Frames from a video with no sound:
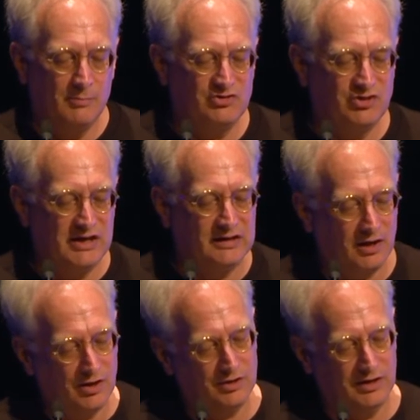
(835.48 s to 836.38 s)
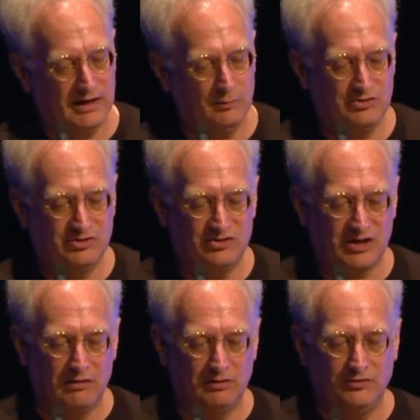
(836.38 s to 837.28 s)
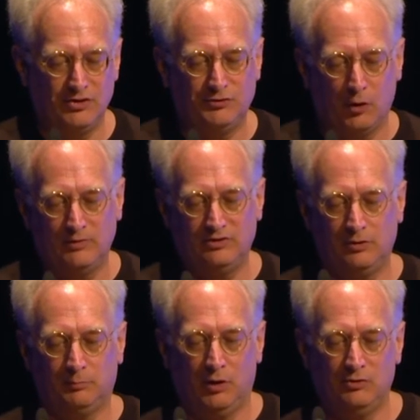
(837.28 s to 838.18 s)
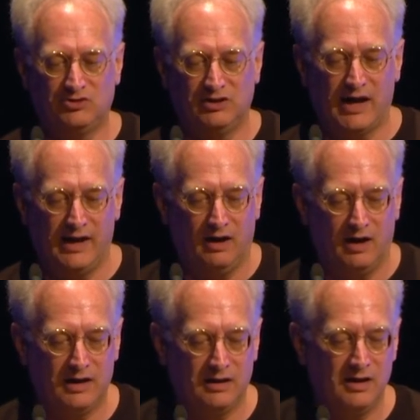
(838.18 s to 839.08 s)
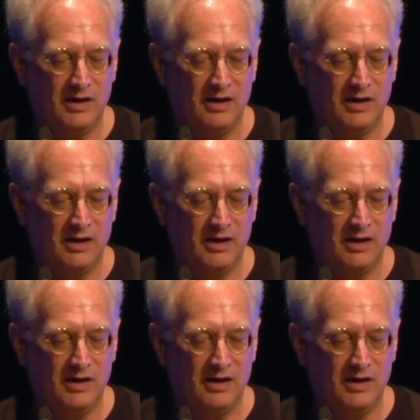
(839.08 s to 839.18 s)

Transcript: Machine learning, which is currently the dominant approach in AI,